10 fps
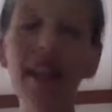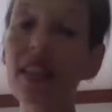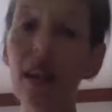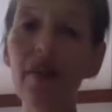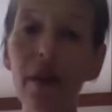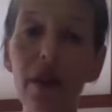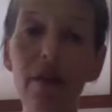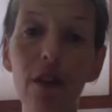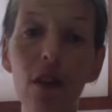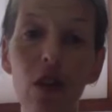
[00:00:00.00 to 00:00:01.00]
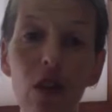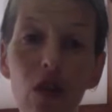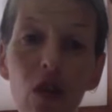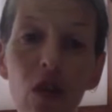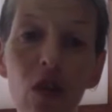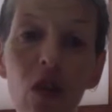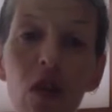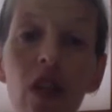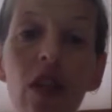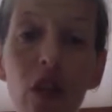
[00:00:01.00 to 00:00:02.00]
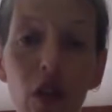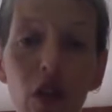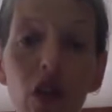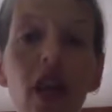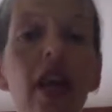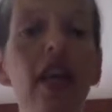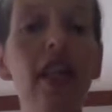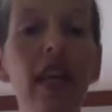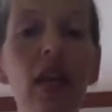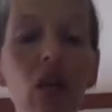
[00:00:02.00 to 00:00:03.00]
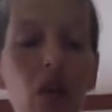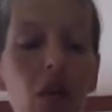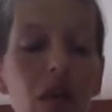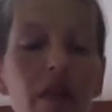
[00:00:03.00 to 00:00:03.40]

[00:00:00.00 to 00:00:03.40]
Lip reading: it's not very difficult to use Google search, take a look what's